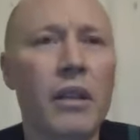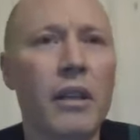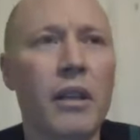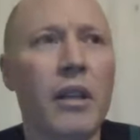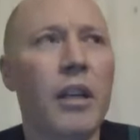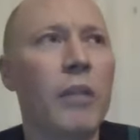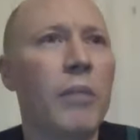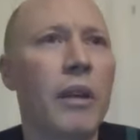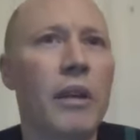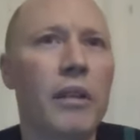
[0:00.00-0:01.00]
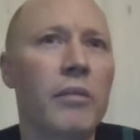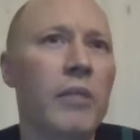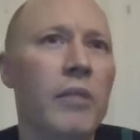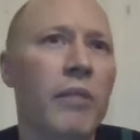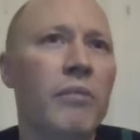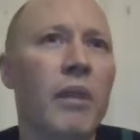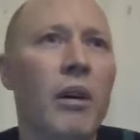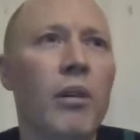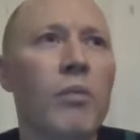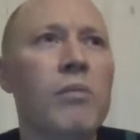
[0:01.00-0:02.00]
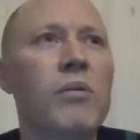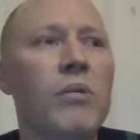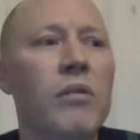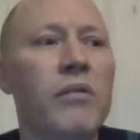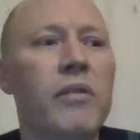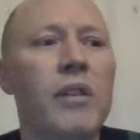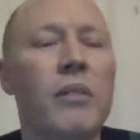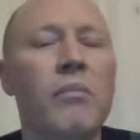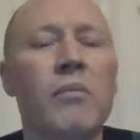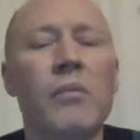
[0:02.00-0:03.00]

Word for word: um, and you know a whole sort of um,